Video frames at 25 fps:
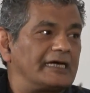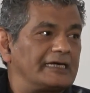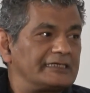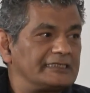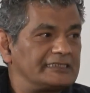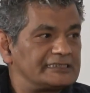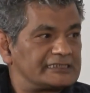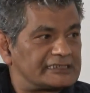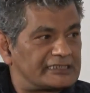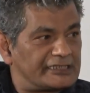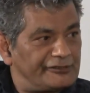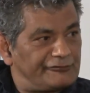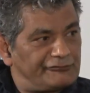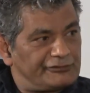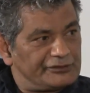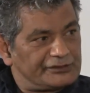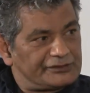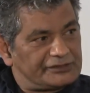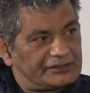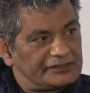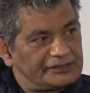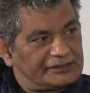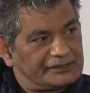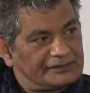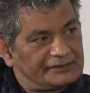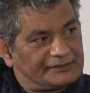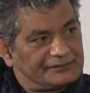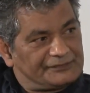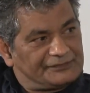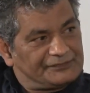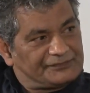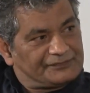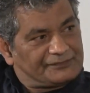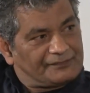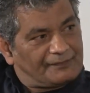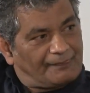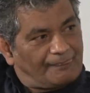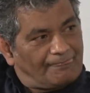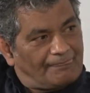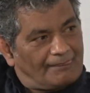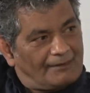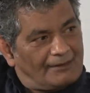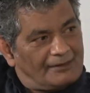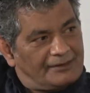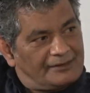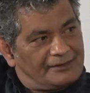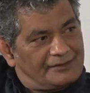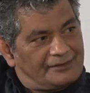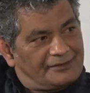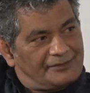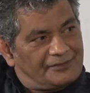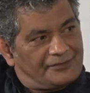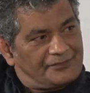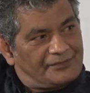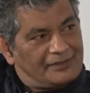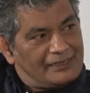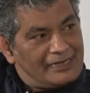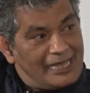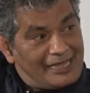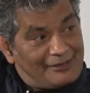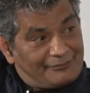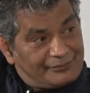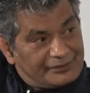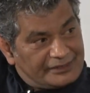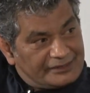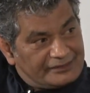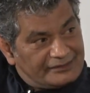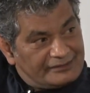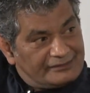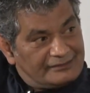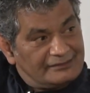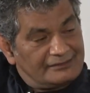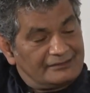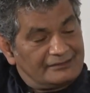I discovered the library.